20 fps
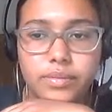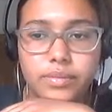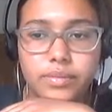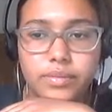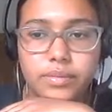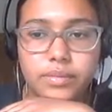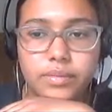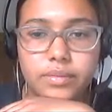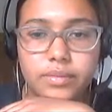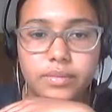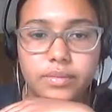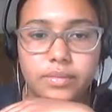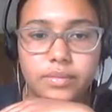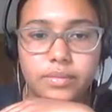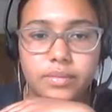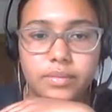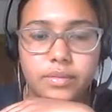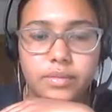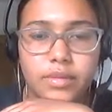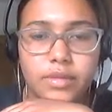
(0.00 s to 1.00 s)
it?
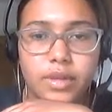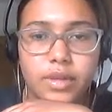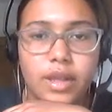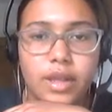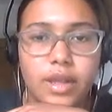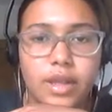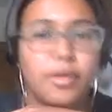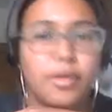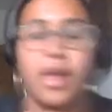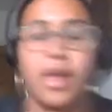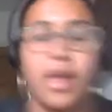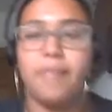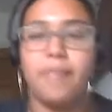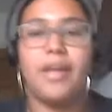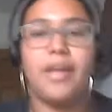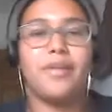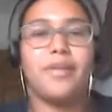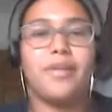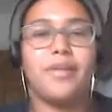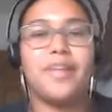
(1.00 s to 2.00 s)
But
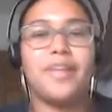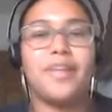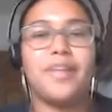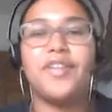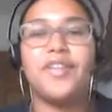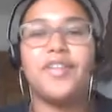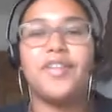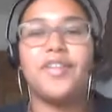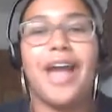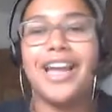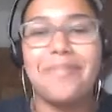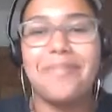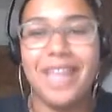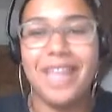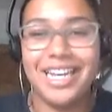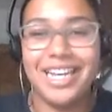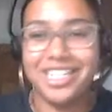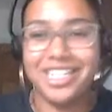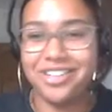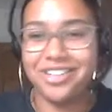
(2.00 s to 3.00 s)
anyway, sorry,
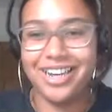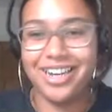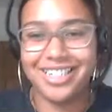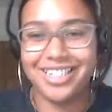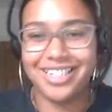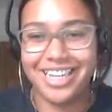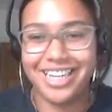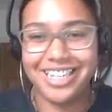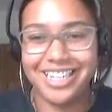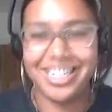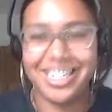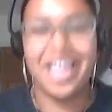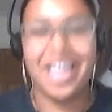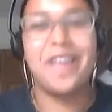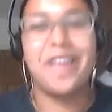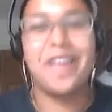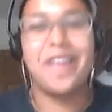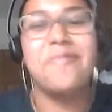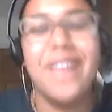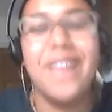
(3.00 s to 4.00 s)
I'm getting distracted.
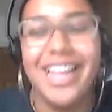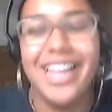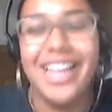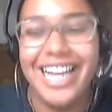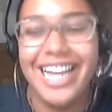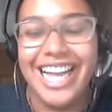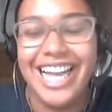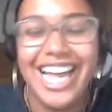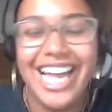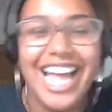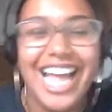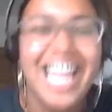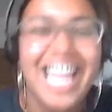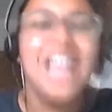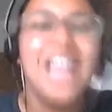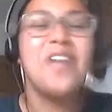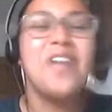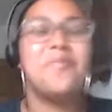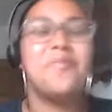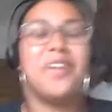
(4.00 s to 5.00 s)

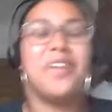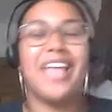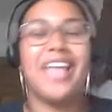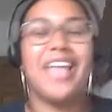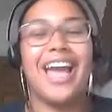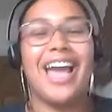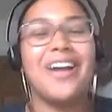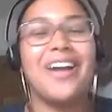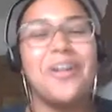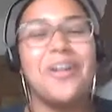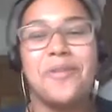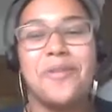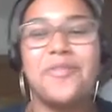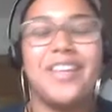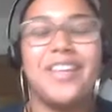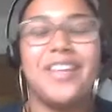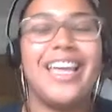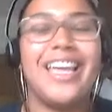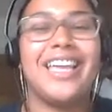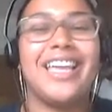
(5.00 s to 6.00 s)
But yeah,
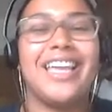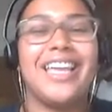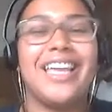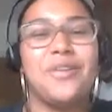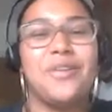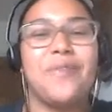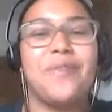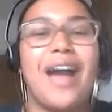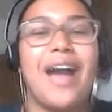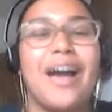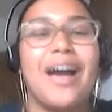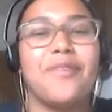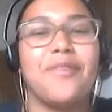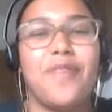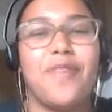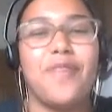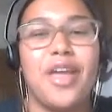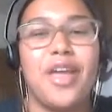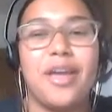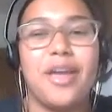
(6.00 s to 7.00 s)
hopefully you
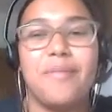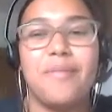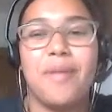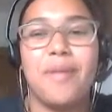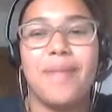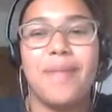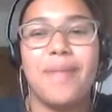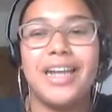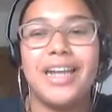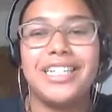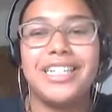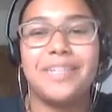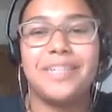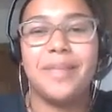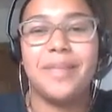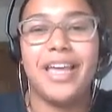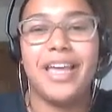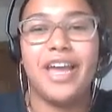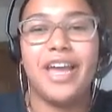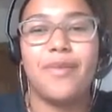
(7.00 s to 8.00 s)
have managed to
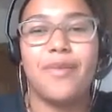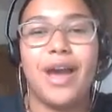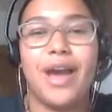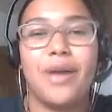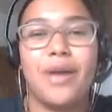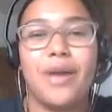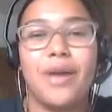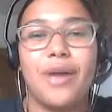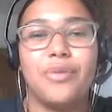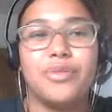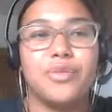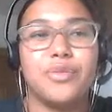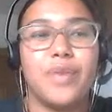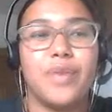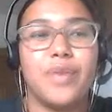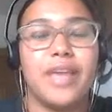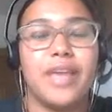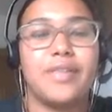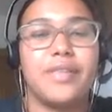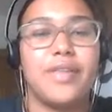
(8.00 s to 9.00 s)
play around
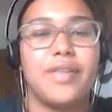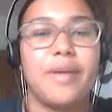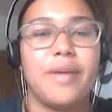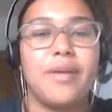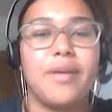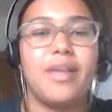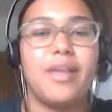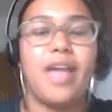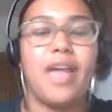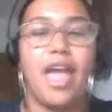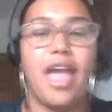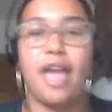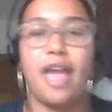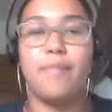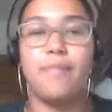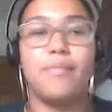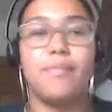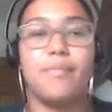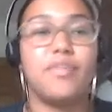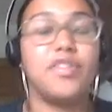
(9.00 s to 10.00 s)
with
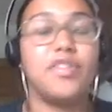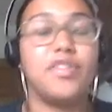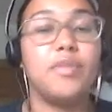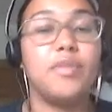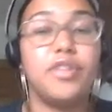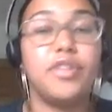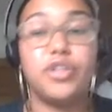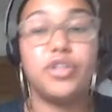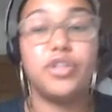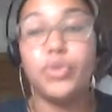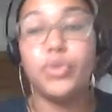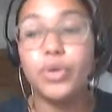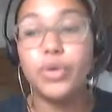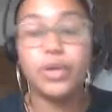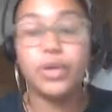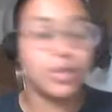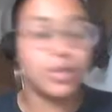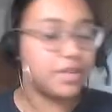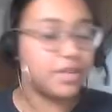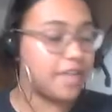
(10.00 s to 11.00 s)
some of the
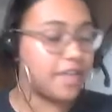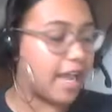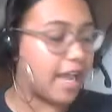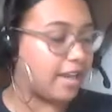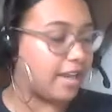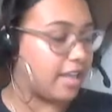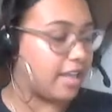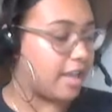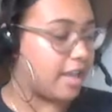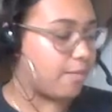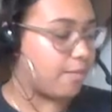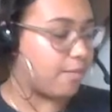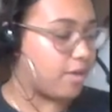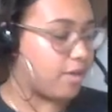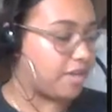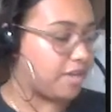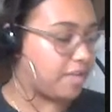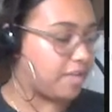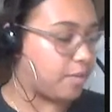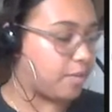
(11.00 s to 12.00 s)
tools and the
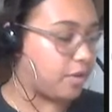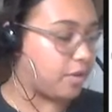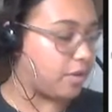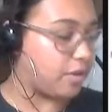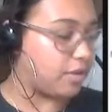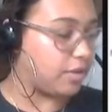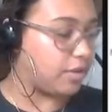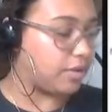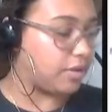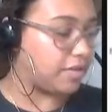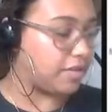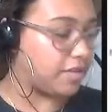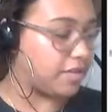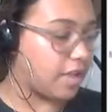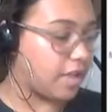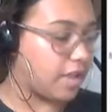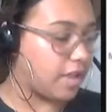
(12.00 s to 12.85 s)
principles